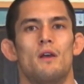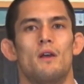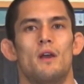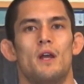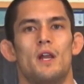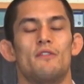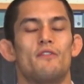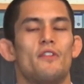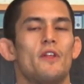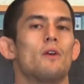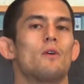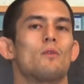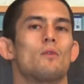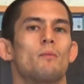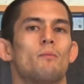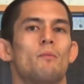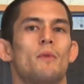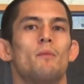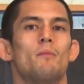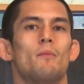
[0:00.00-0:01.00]
And if they don't
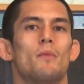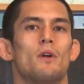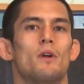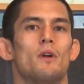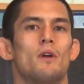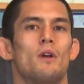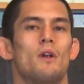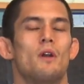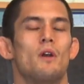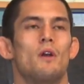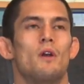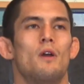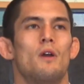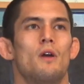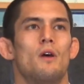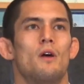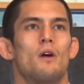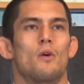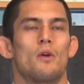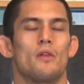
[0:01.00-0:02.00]
remember,
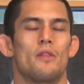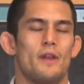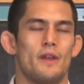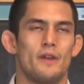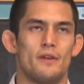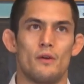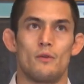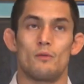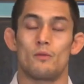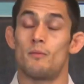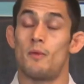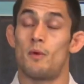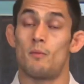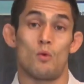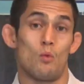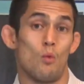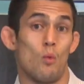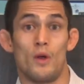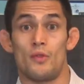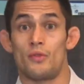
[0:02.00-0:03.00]
or they don't
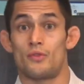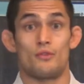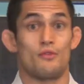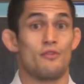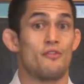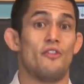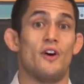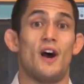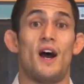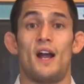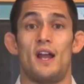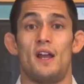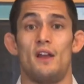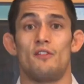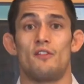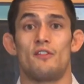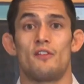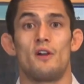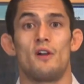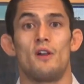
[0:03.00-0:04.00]
remember 1 through
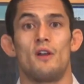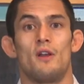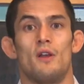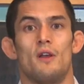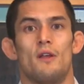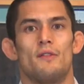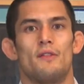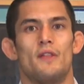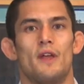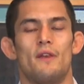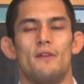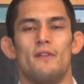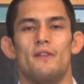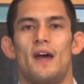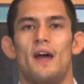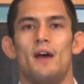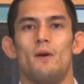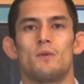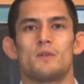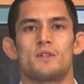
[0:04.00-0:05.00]
5, then
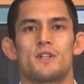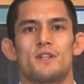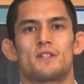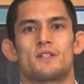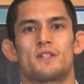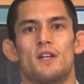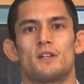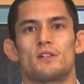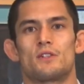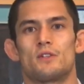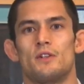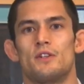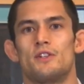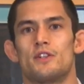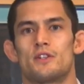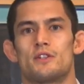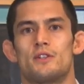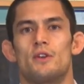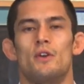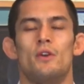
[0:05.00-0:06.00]
that was essentially
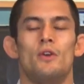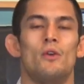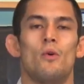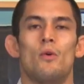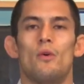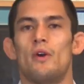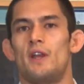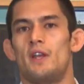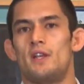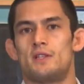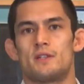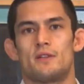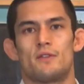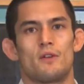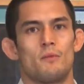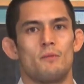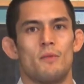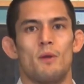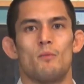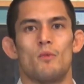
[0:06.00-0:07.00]
just noise in
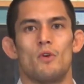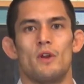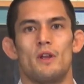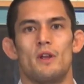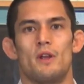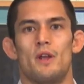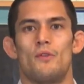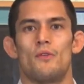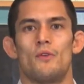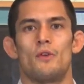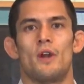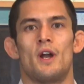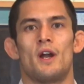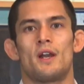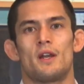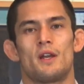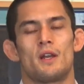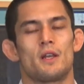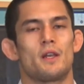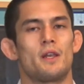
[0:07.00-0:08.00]
their memory, and they're not
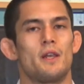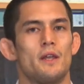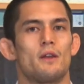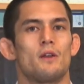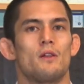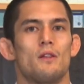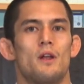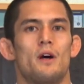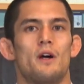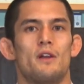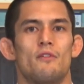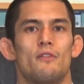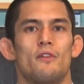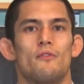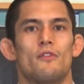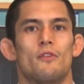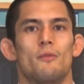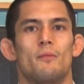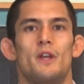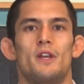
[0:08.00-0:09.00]
going to get a lot of
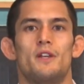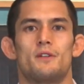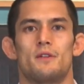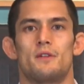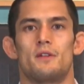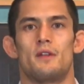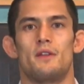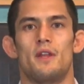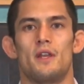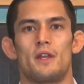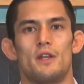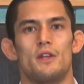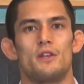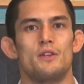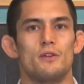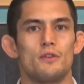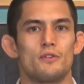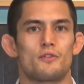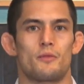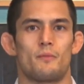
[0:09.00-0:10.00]
information that they can
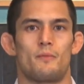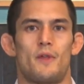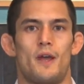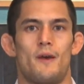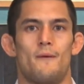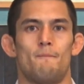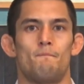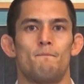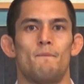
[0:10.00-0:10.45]
use from that.